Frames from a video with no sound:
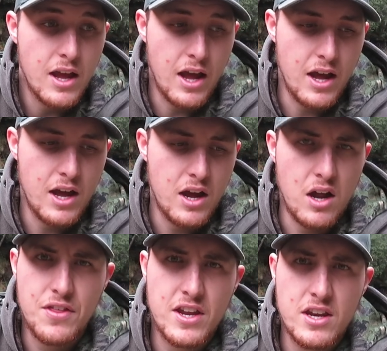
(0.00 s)

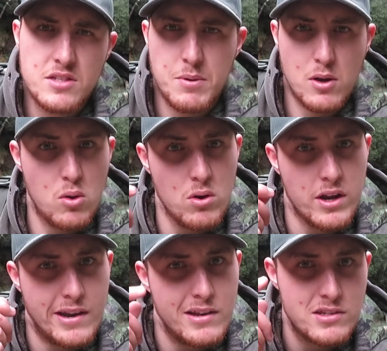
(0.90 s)
I think he needs a bit of
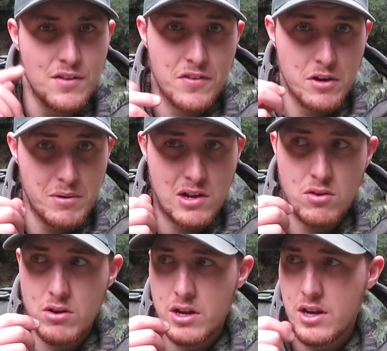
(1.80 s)
coin. So if you've got a bit of
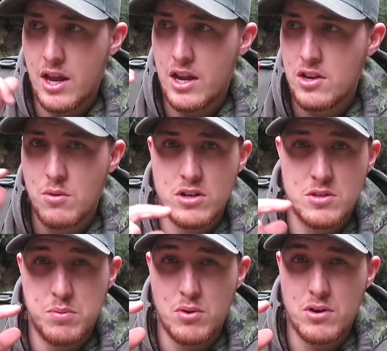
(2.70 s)
coin and you want
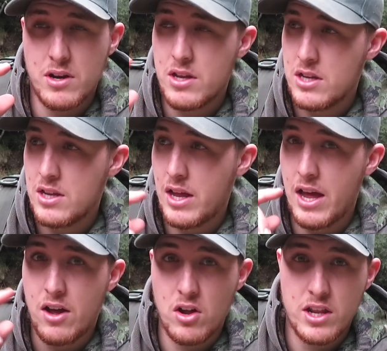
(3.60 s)
to support
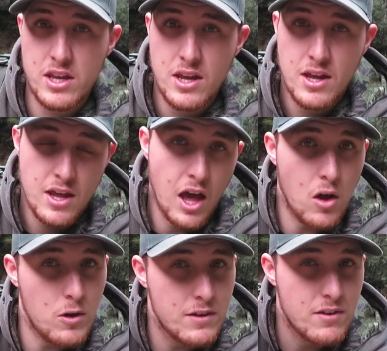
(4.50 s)
Ollie,
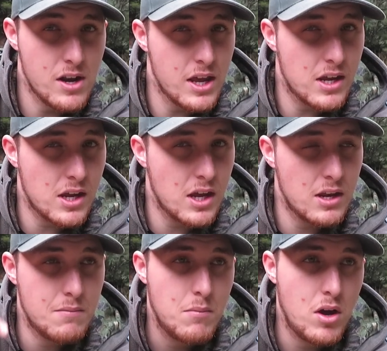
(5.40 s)
I'll leave a link
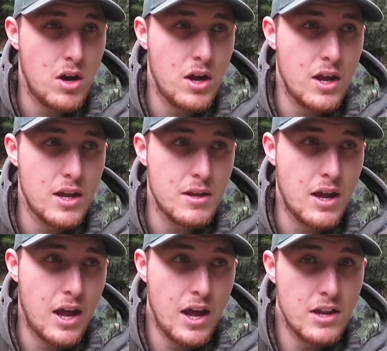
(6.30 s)
in my
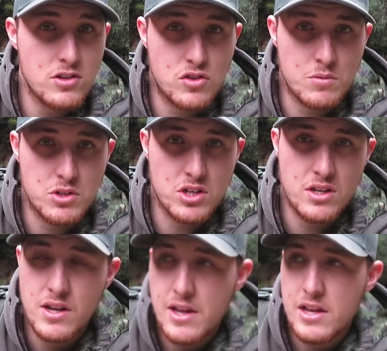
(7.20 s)
description.
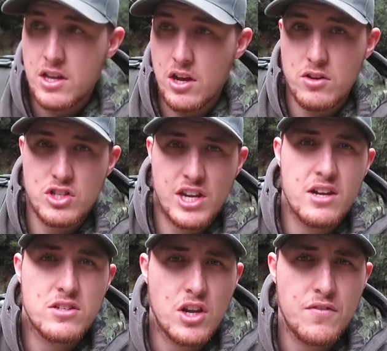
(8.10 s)
Go check
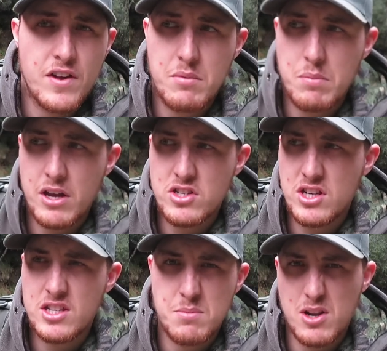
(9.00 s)
out his GoFundMe page.
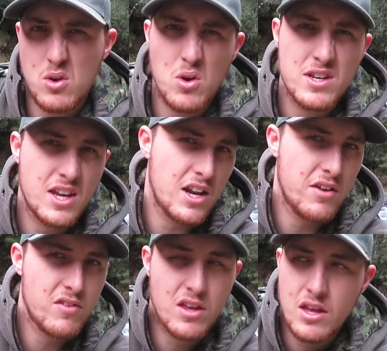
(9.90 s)
He needs a bit of coin to get
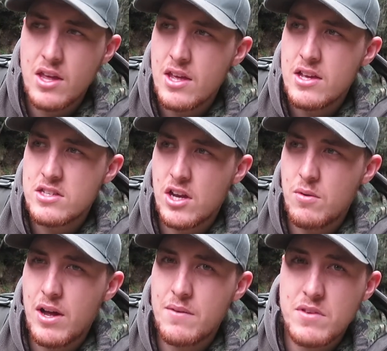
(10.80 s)
over there.
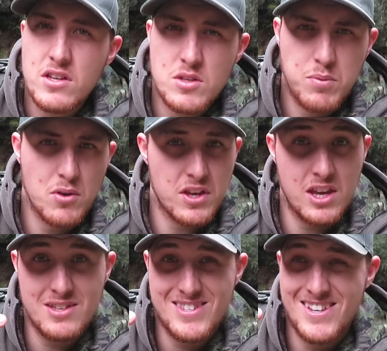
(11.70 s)
So yeah, support the
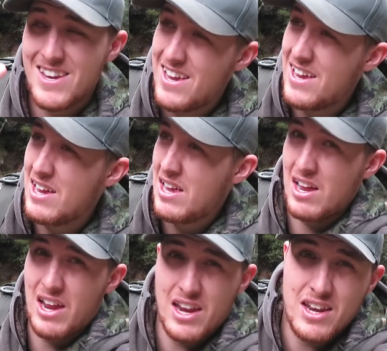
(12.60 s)
kids.
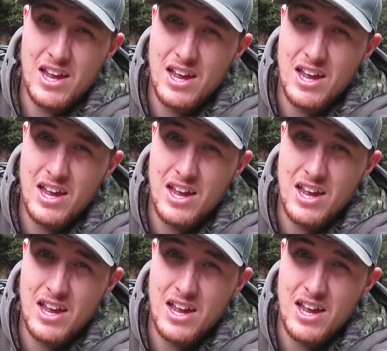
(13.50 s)
And